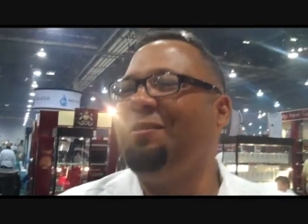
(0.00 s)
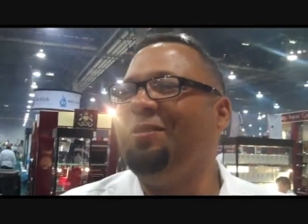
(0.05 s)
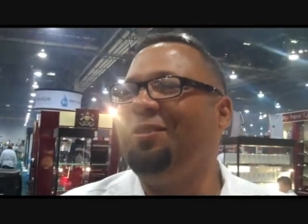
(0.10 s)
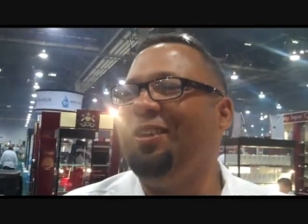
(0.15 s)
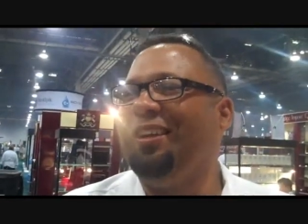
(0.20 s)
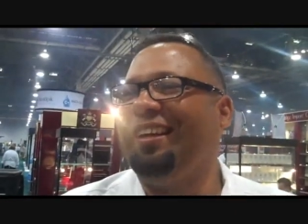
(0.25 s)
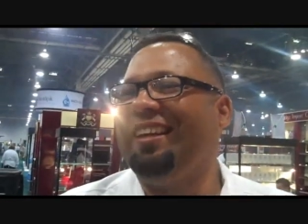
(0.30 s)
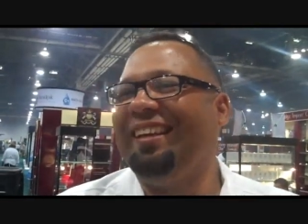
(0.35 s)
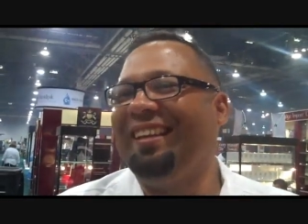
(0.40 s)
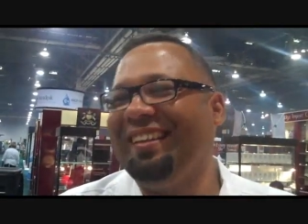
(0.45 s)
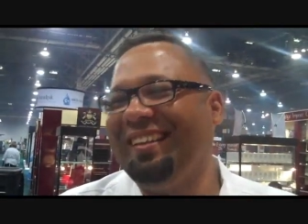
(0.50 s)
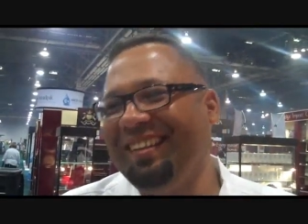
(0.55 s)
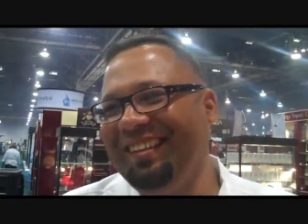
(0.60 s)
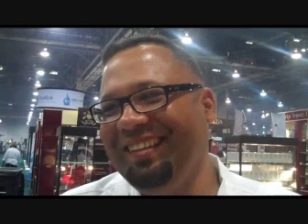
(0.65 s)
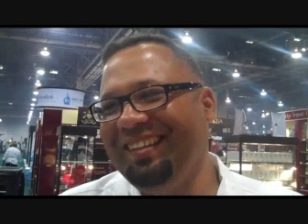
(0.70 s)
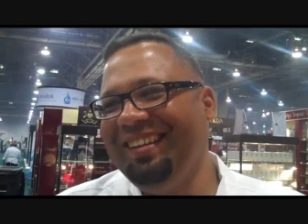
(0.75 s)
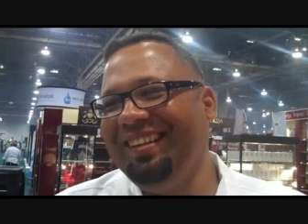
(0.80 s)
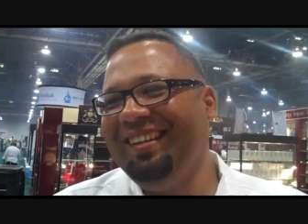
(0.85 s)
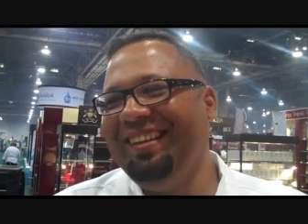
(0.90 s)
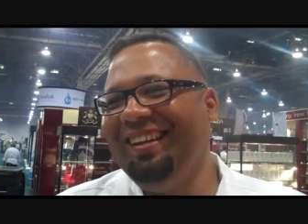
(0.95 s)
what I'm drinking.
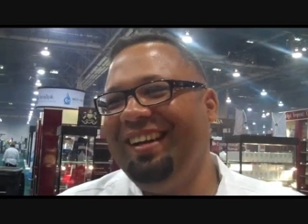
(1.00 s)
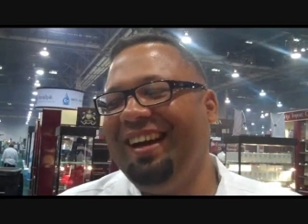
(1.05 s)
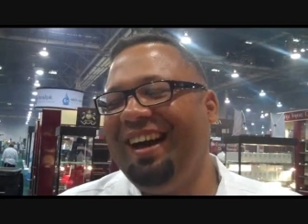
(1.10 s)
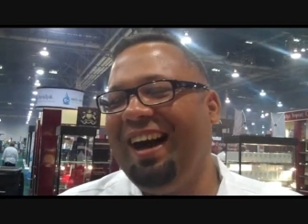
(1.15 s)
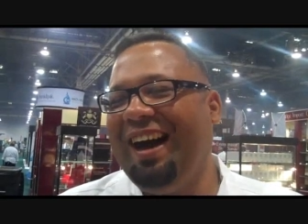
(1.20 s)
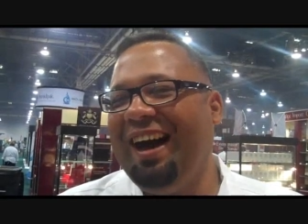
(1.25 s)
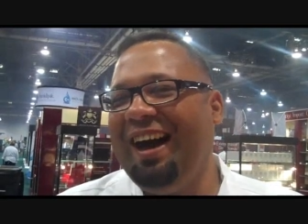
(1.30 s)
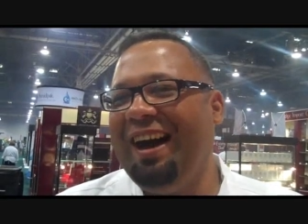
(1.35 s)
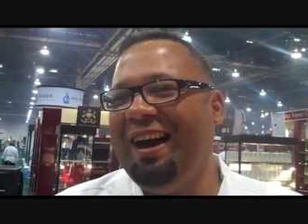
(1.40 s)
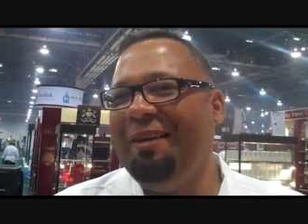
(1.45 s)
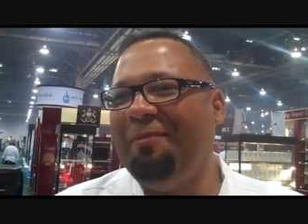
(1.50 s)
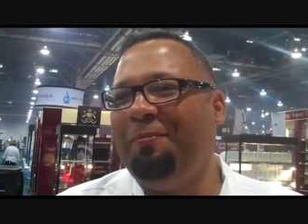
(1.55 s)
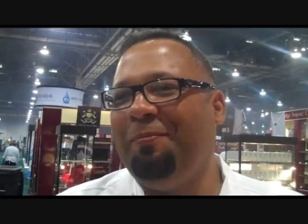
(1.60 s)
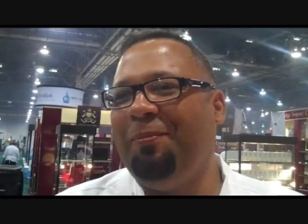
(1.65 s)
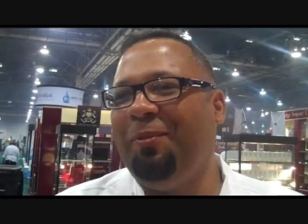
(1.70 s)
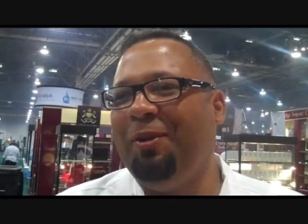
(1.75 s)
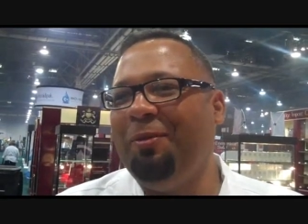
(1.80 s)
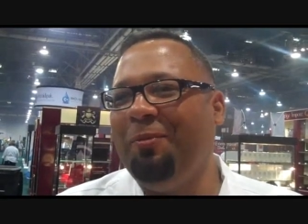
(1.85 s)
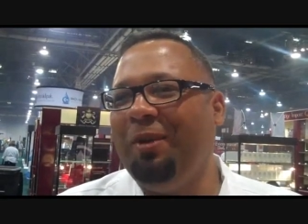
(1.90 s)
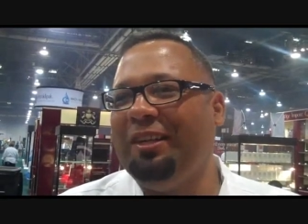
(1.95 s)
Uh,
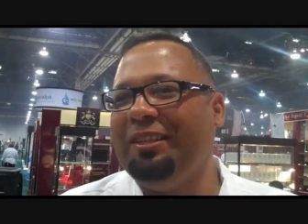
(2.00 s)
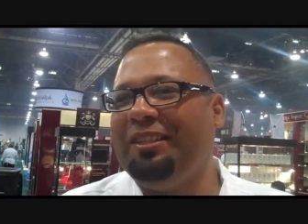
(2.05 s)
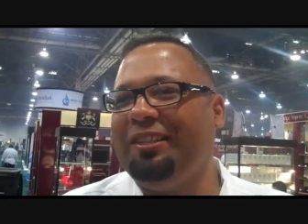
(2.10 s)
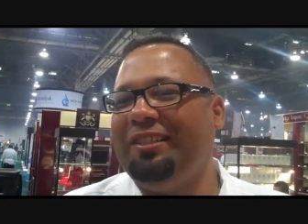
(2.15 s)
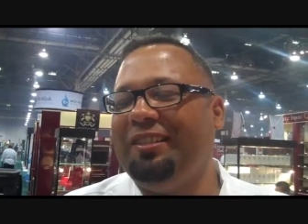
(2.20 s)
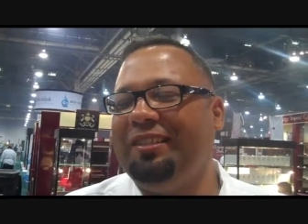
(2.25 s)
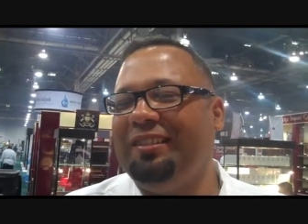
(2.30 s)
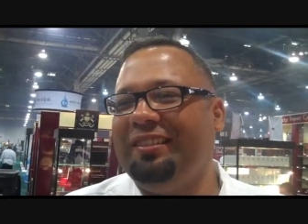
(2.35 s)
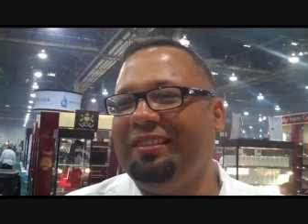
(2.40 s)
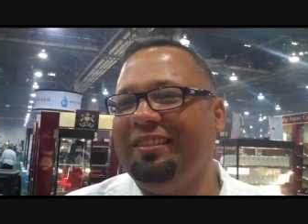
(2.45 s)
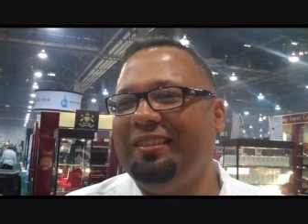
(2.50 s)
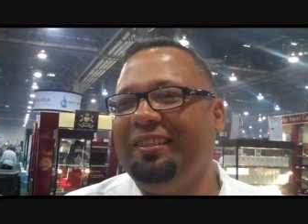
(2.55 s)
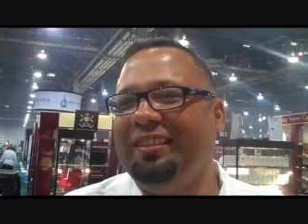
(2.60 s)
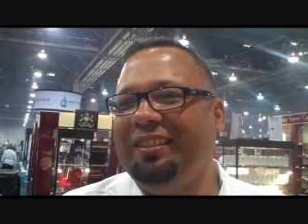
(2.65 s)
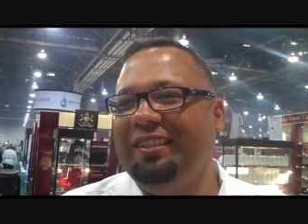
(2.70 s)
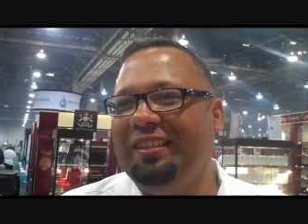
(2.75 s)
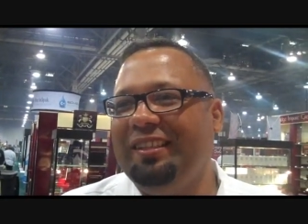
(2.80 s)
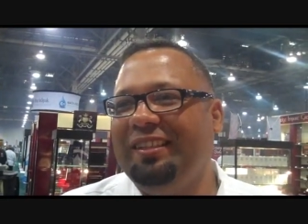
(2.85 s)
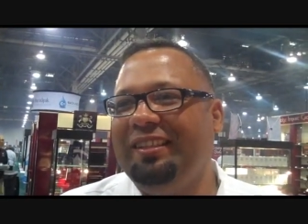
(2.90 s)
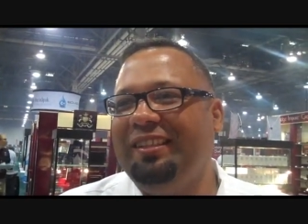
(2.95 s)
pretty much
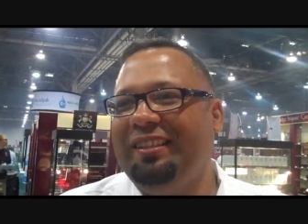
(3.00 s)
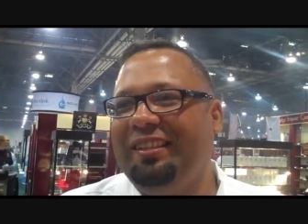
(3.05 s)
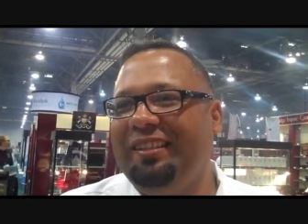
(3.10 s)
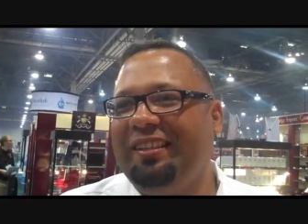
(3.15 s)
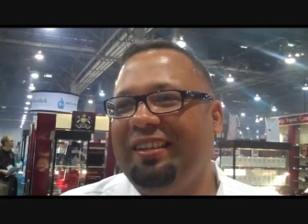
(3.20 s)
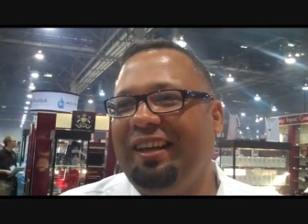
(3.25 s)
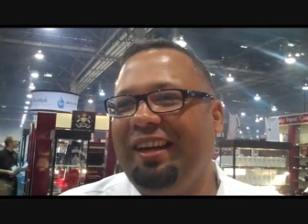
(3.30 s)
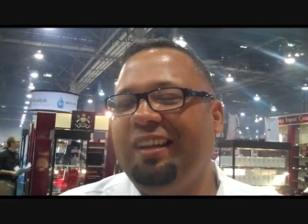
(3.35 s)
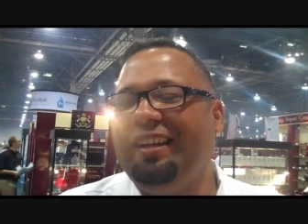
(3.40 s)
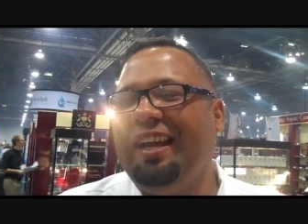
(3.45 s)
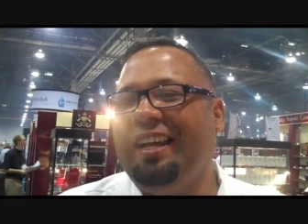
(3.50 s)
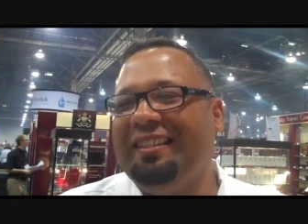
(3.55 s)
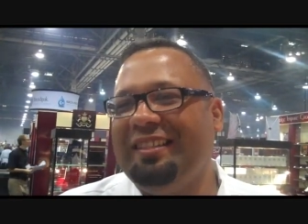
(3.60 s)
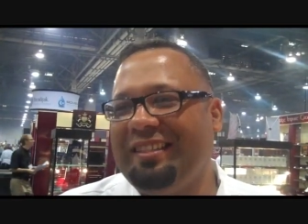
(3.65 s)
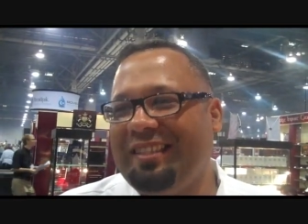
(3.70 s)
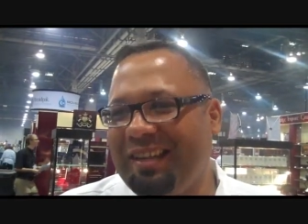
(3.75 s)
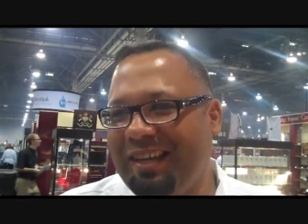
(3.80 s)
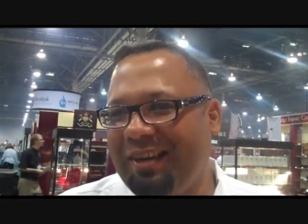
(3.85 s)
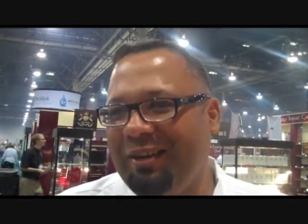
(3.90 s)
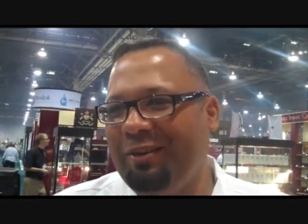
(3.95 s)
a
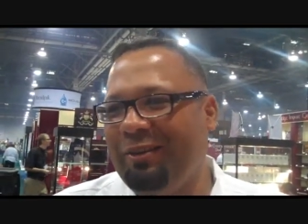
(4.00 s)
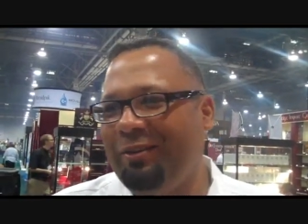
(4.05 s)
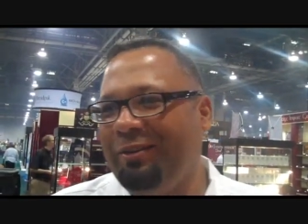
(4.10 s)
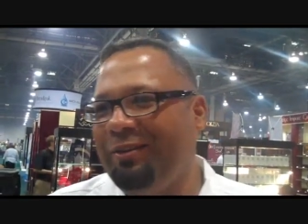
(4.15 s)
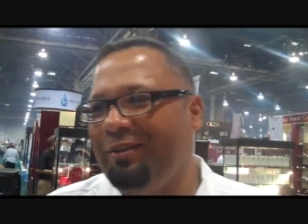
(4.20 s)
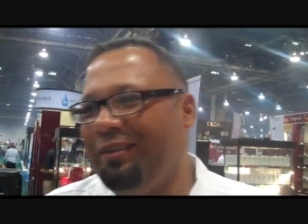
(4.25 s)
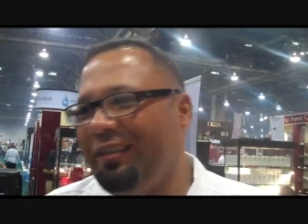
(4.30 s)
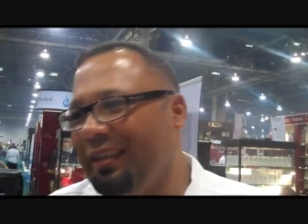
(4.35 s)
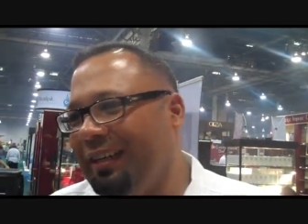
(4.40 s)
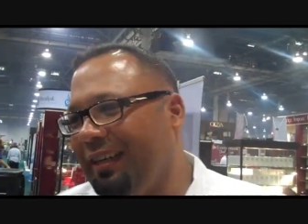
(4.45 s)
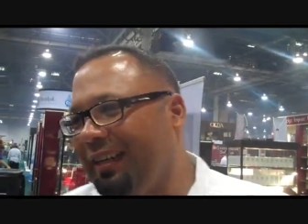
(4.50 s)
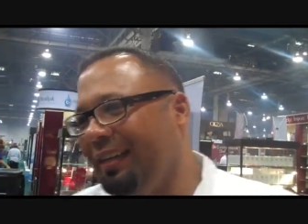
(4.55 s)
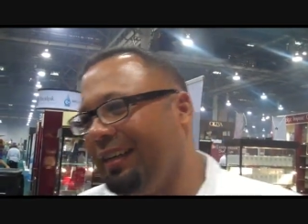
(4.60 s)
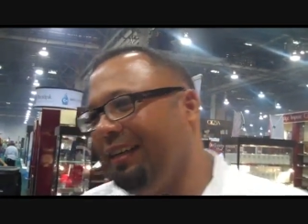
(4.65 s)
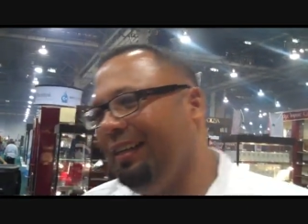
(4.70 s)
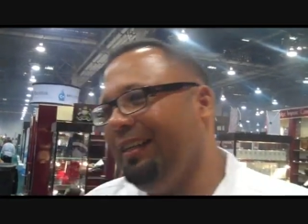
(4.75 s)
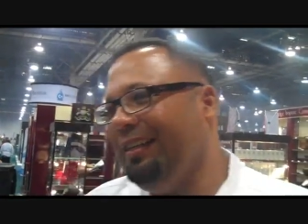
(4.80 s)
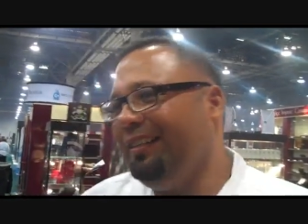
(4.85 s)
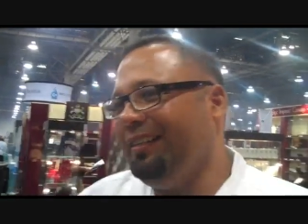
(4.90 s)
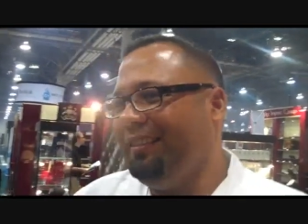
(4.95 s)
Lancero,
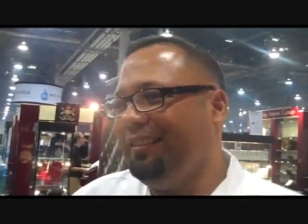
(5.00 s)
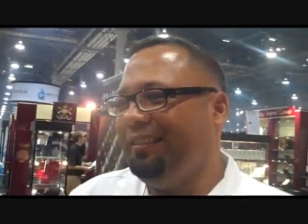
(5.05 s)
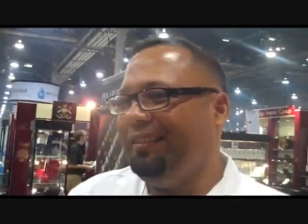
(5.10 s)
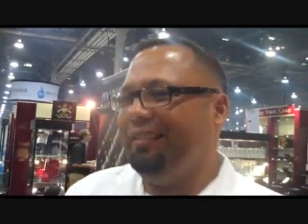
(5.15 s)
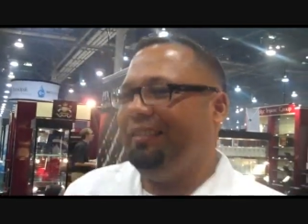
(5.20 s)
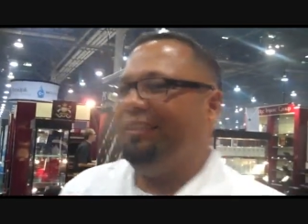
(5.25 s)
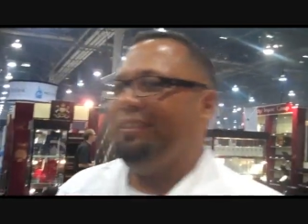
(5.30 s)
uh,